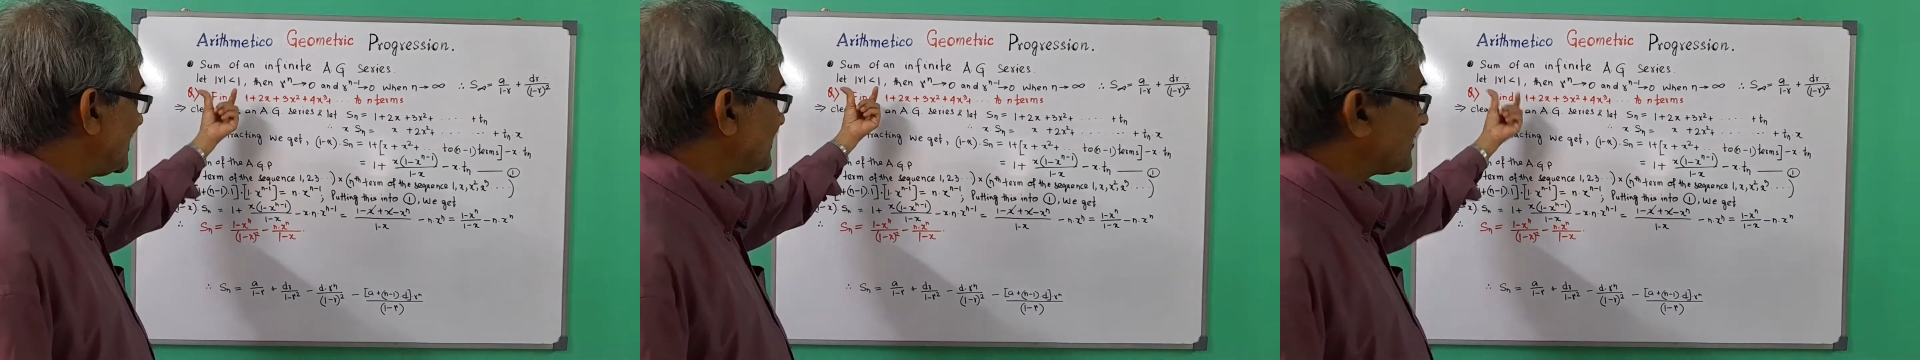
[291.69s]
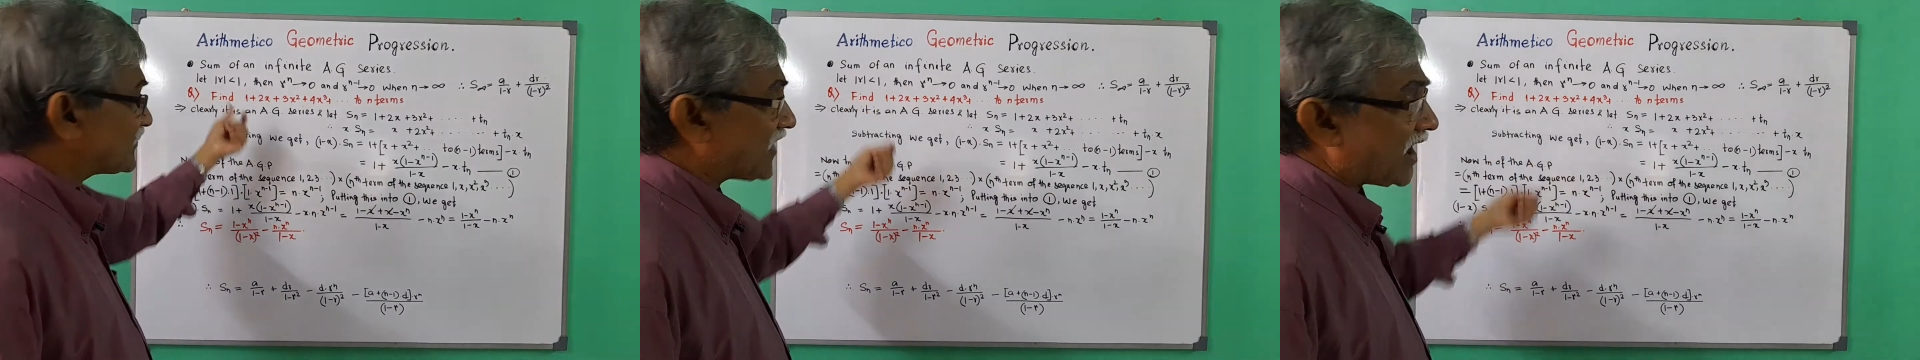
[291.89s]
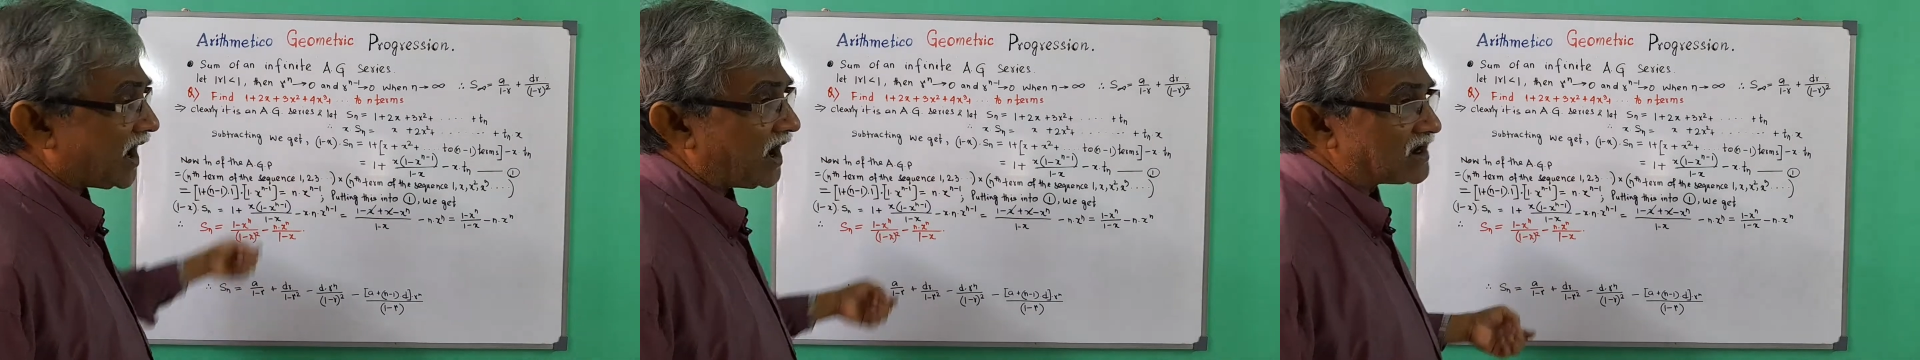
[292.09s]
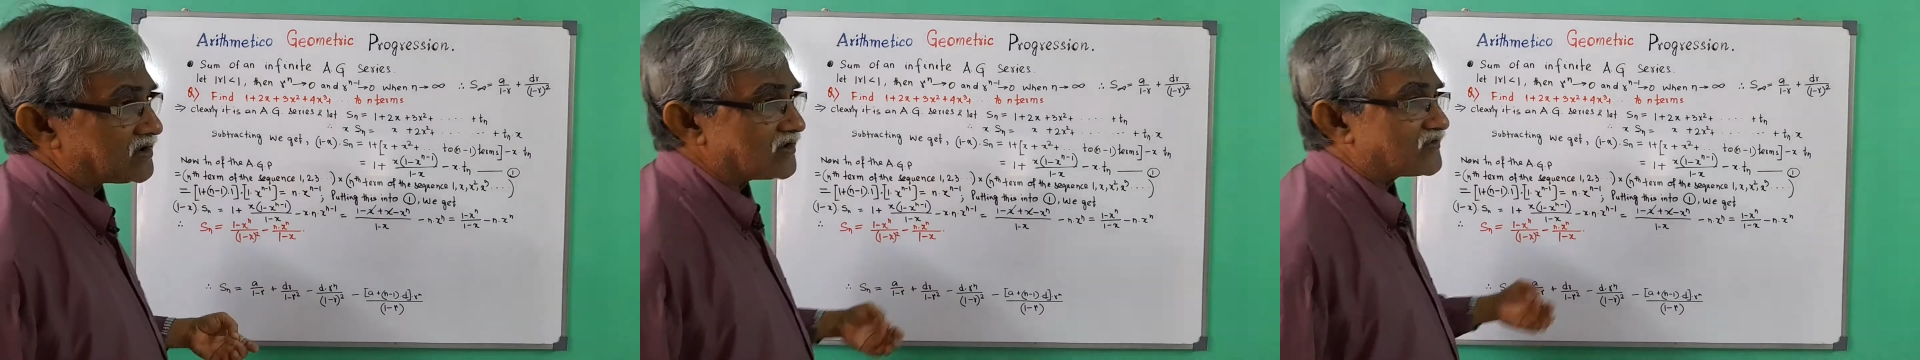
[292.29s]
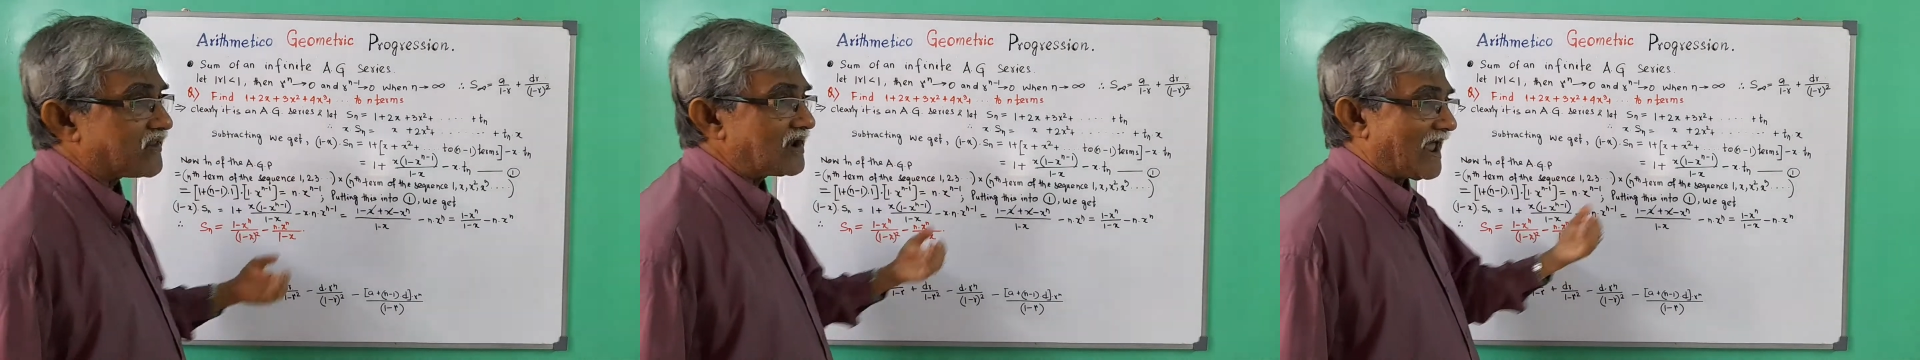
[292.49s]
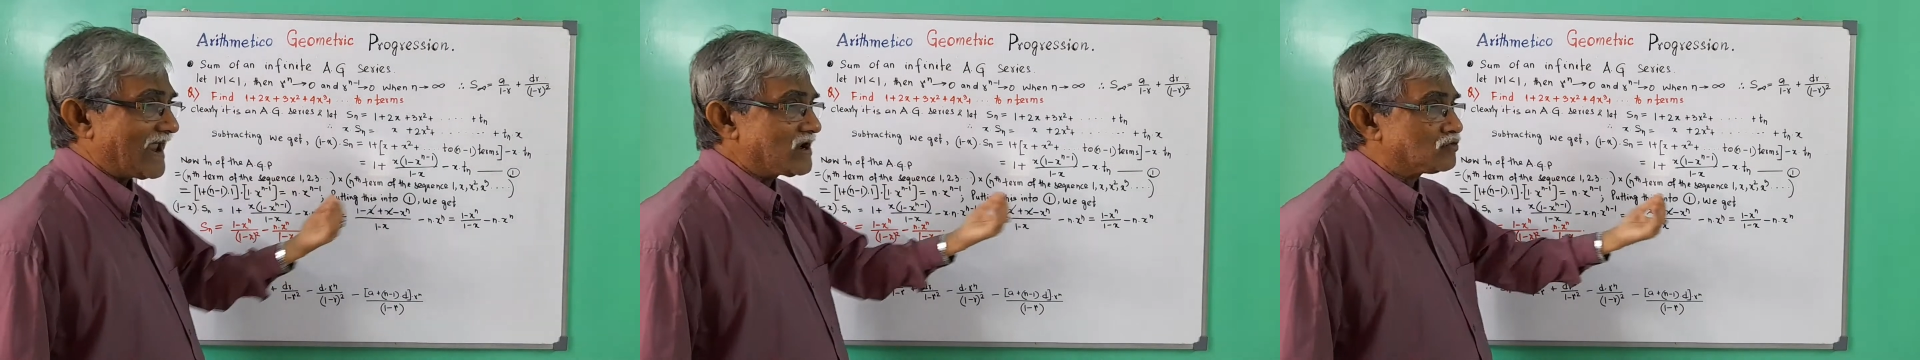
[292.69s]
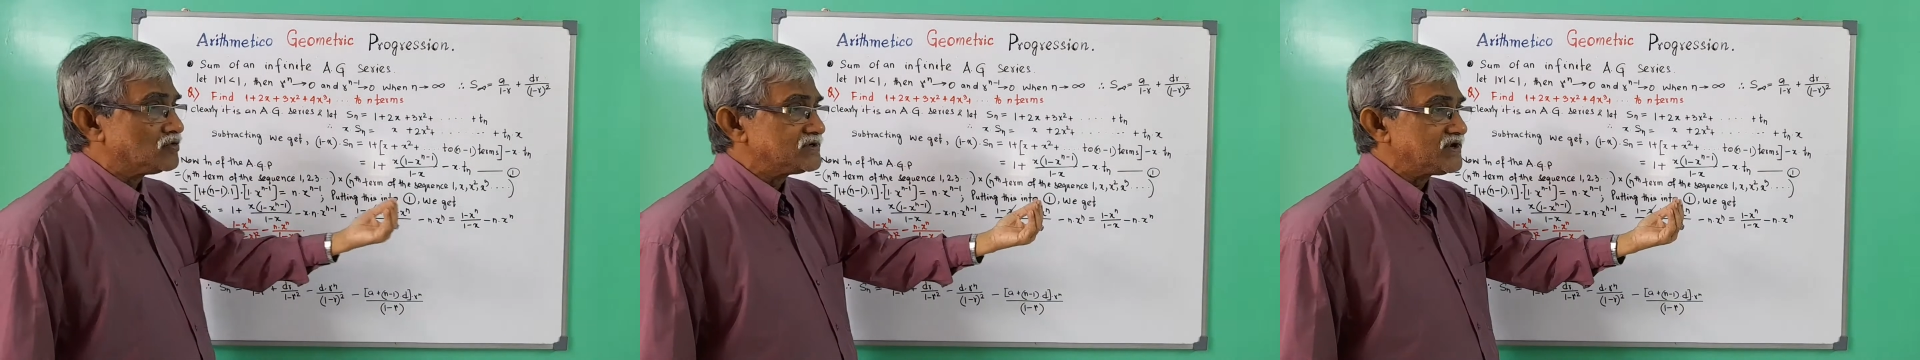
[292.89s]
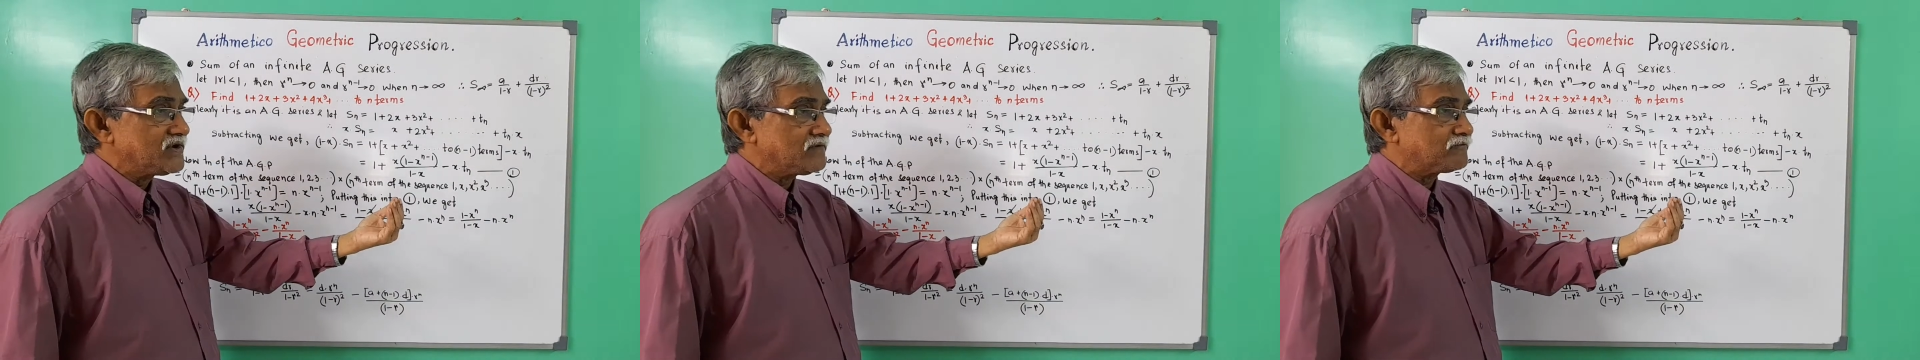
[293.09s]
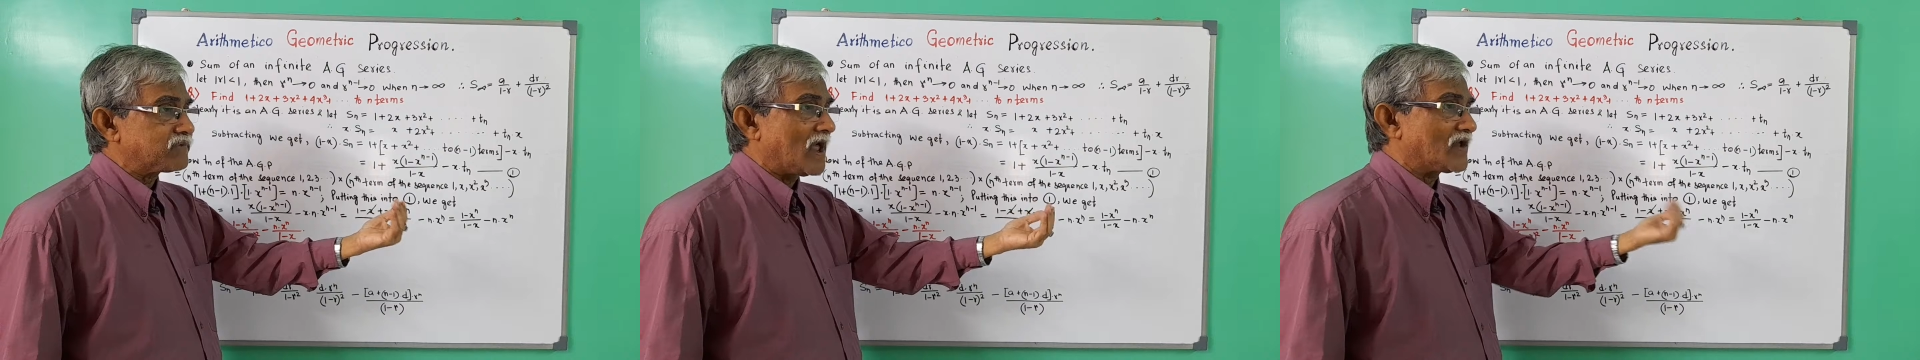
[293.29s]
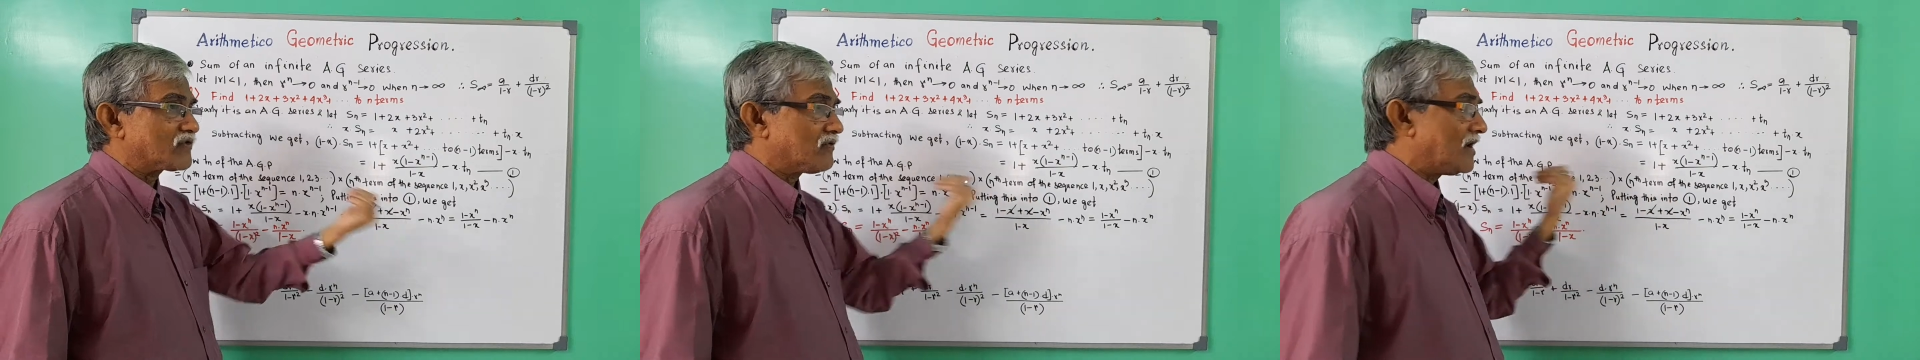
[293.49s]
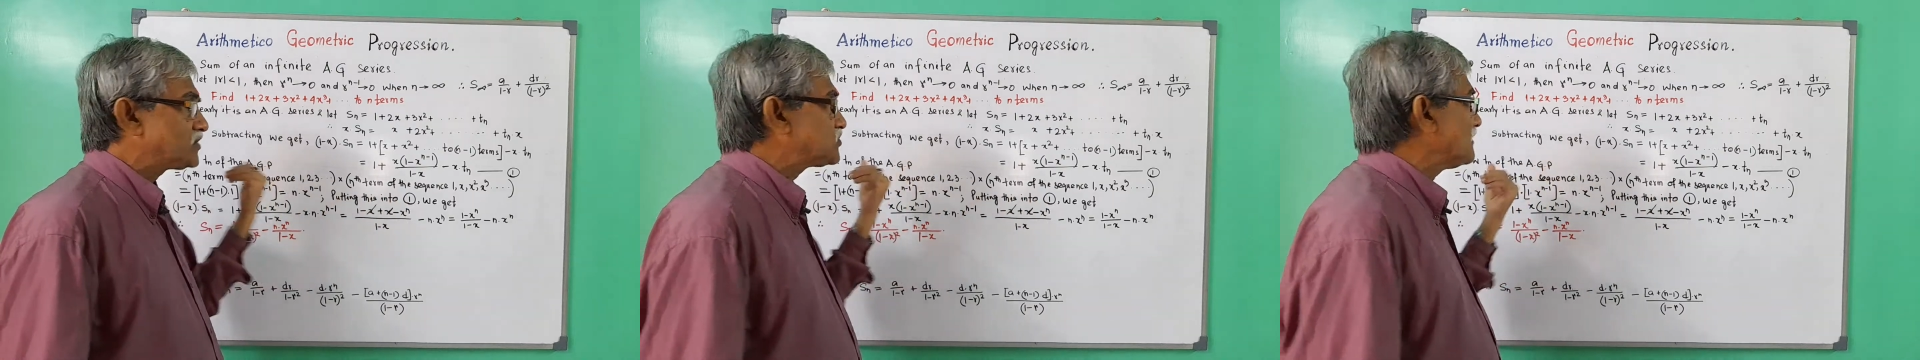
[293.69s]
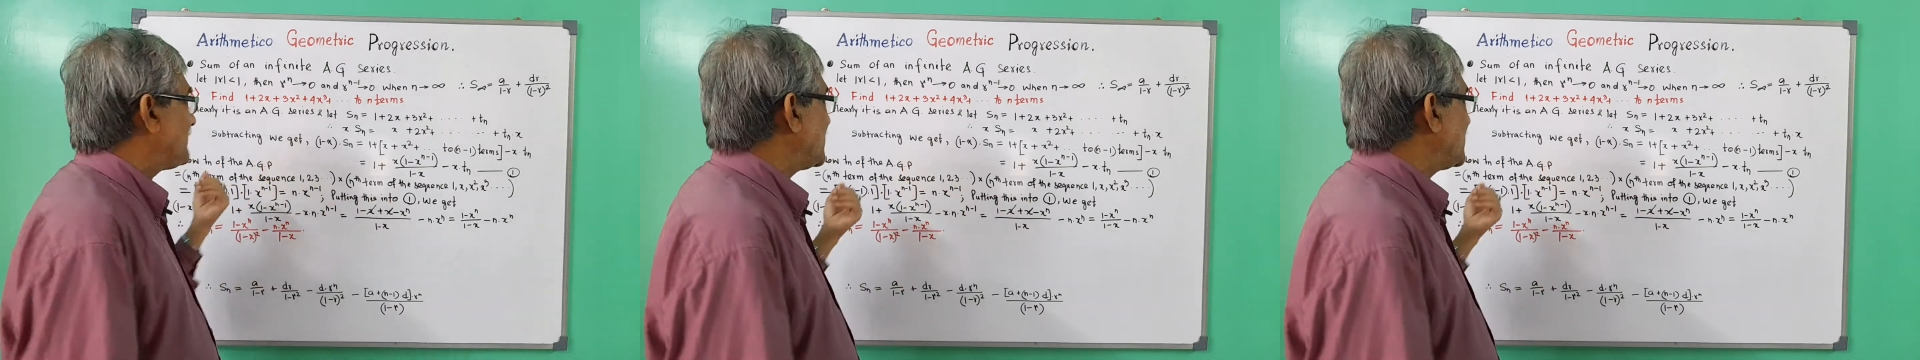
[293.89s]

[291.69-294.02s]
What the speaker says: that is R is lying within plus 1 to